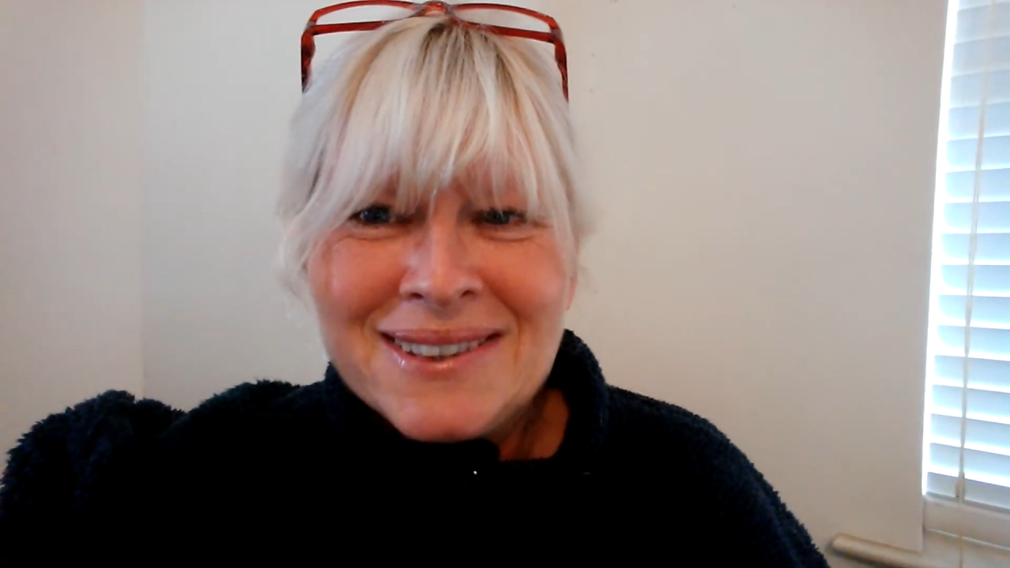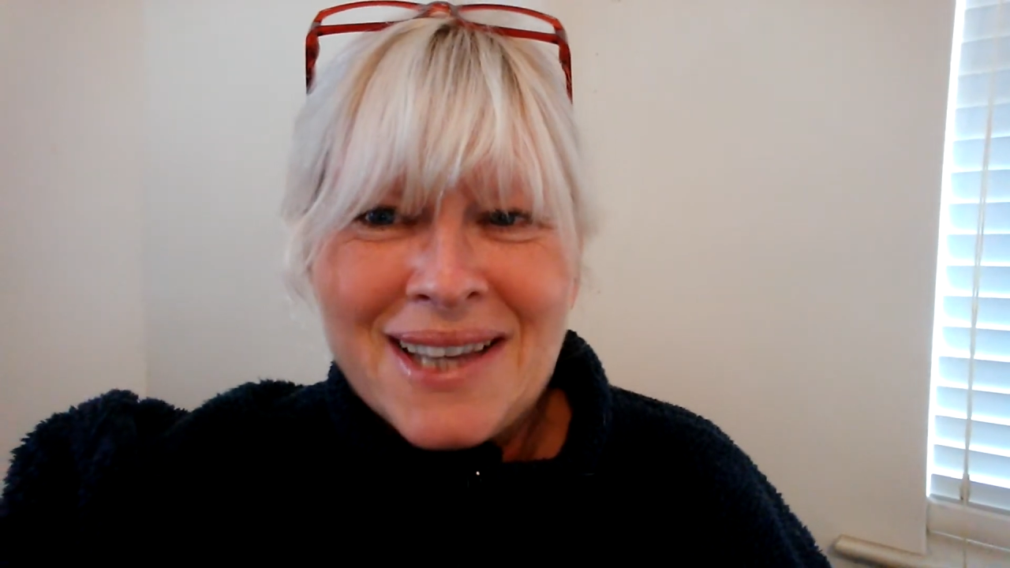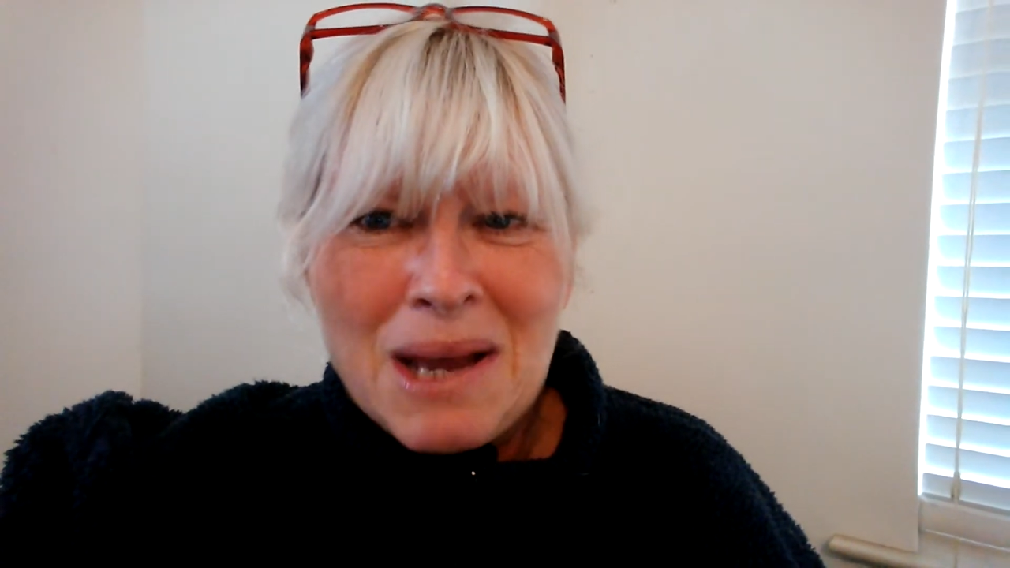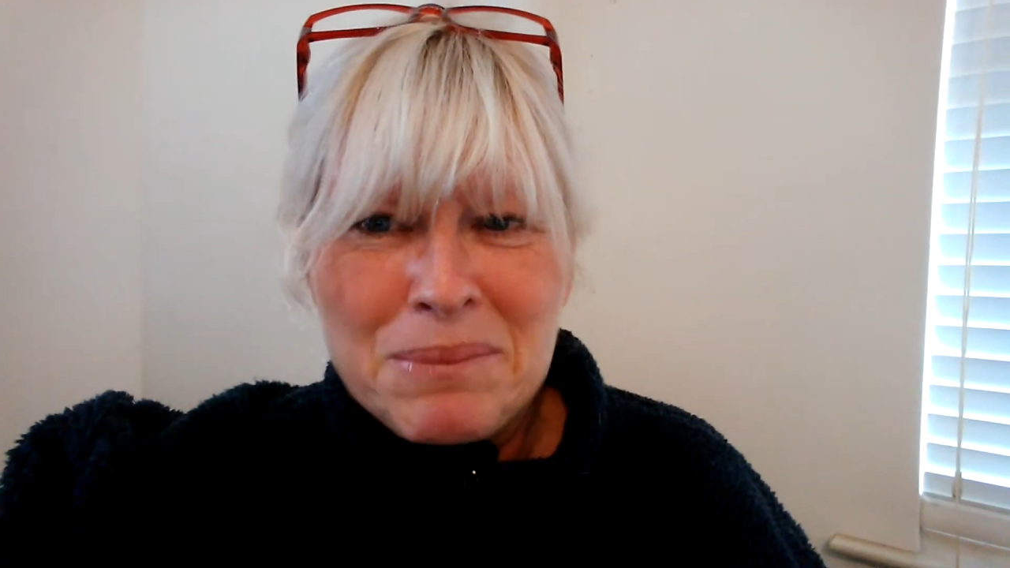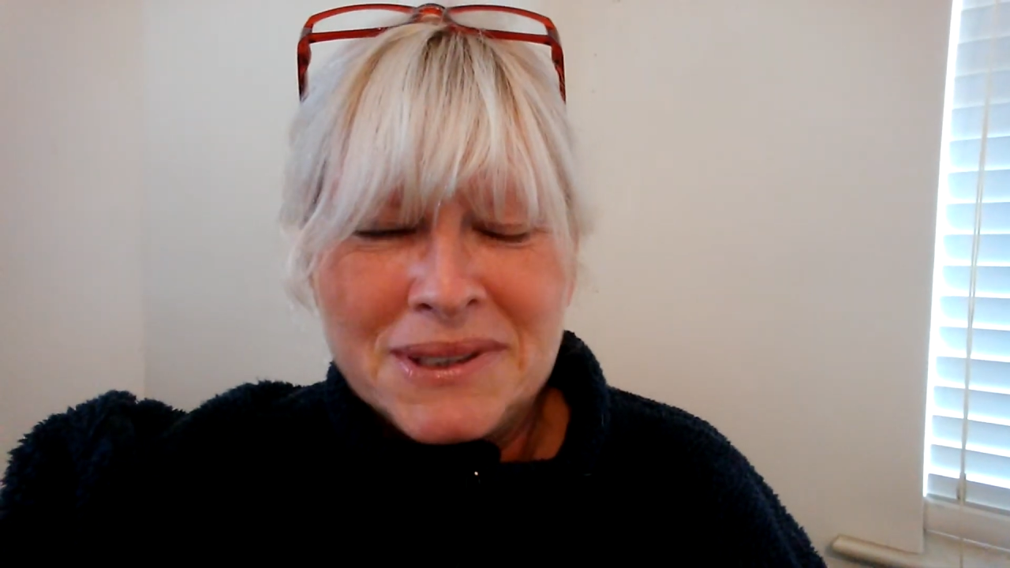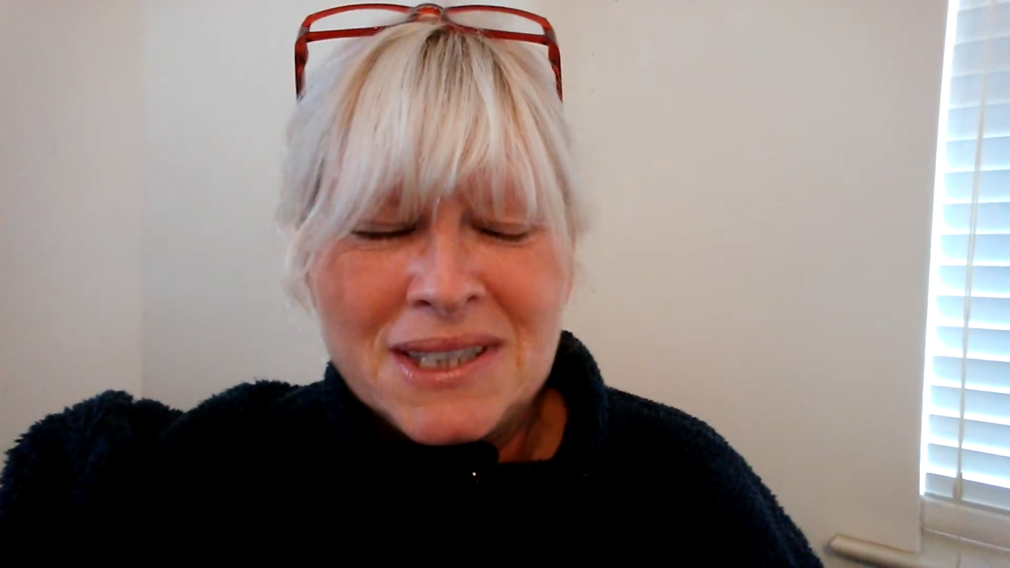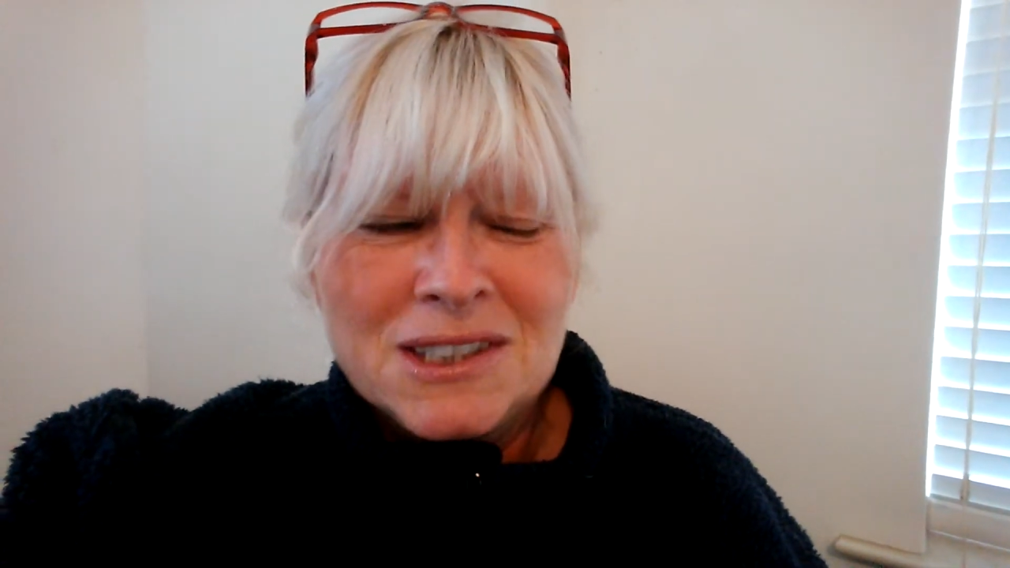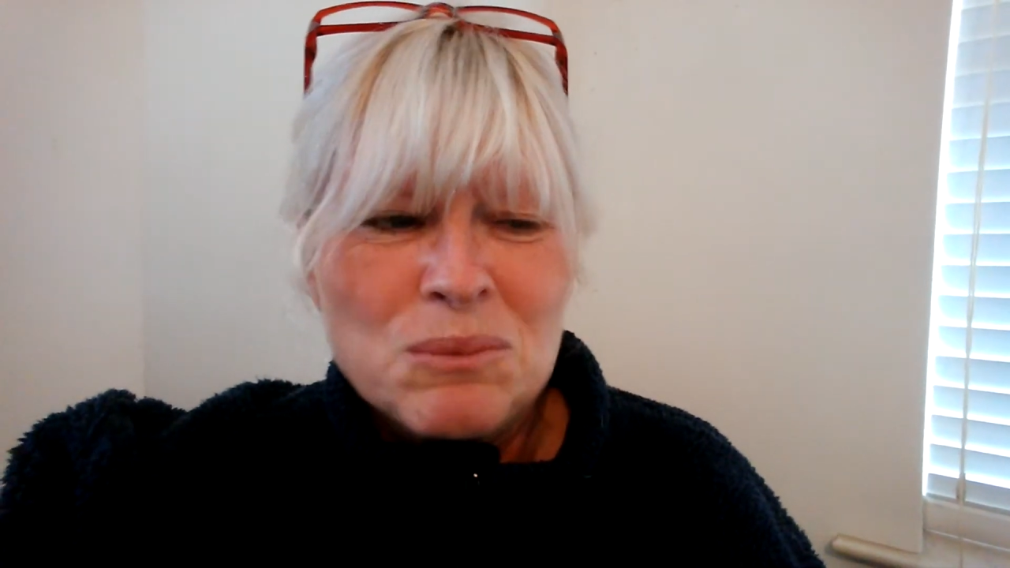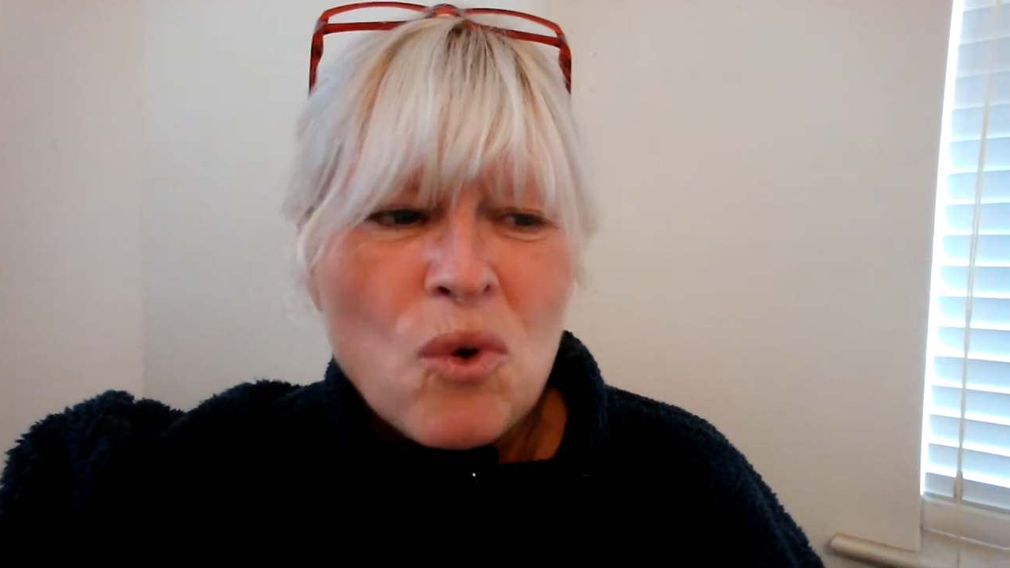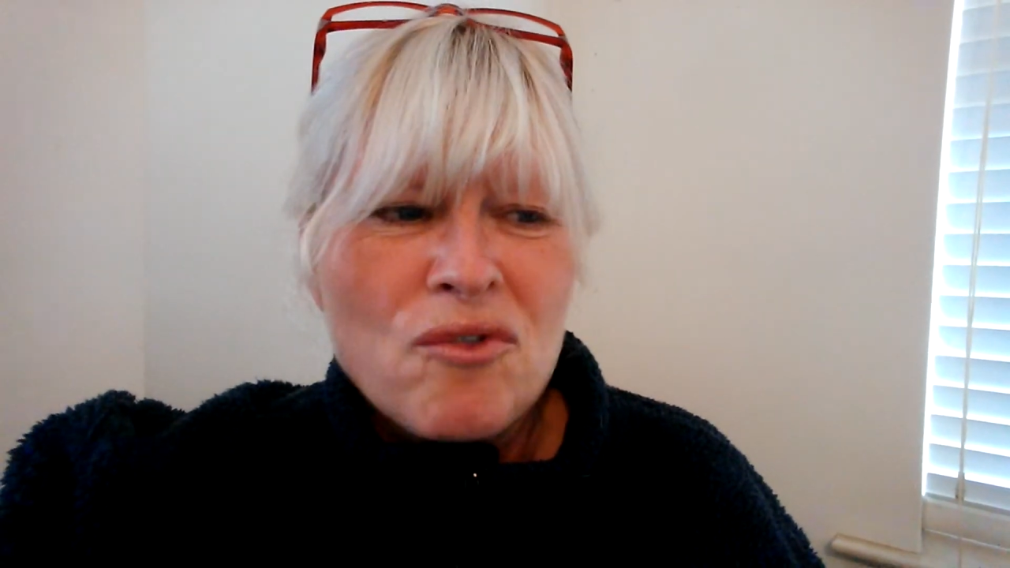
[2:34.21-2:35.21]
camp and did
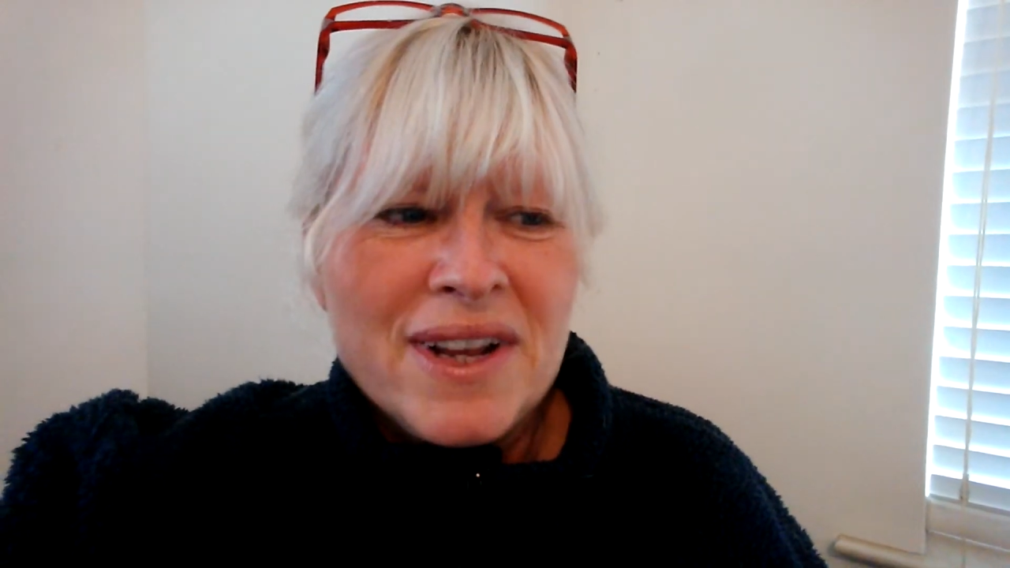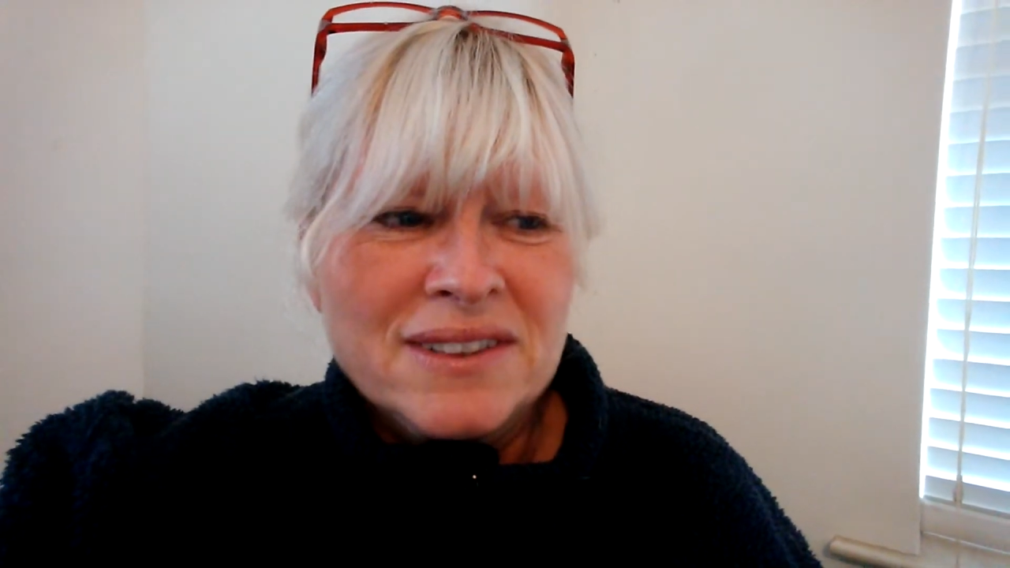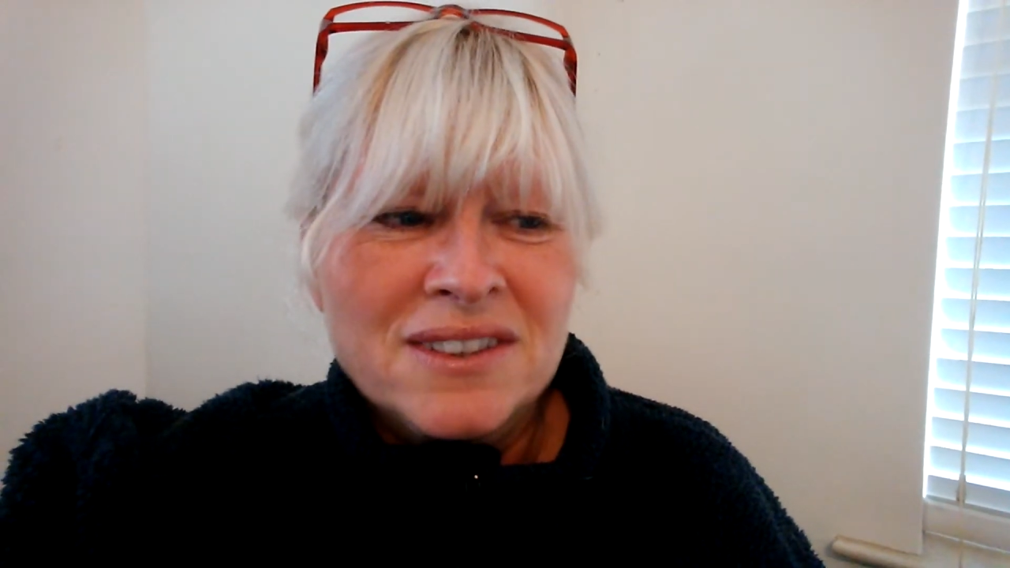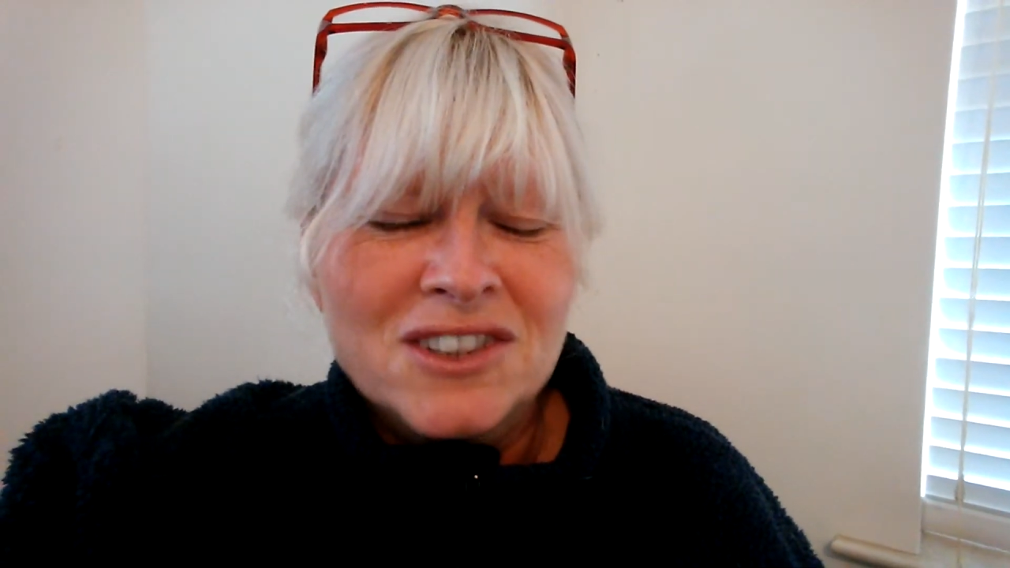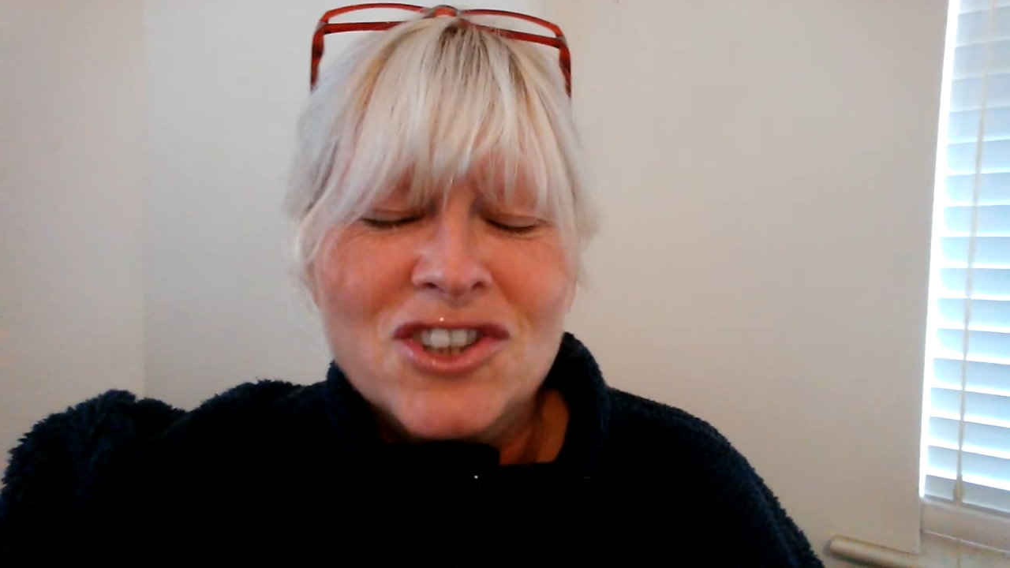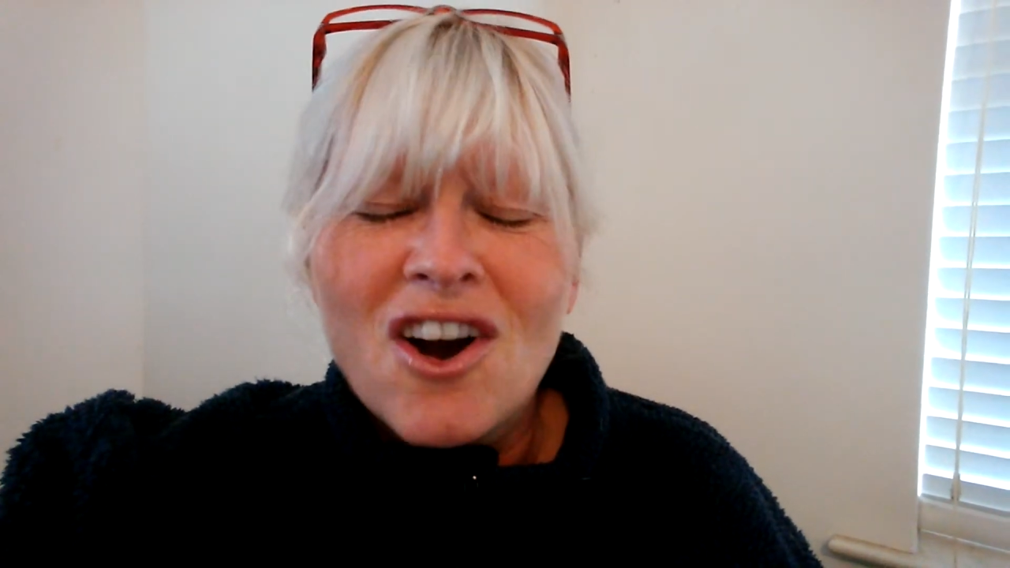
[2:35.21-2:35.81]
some more research,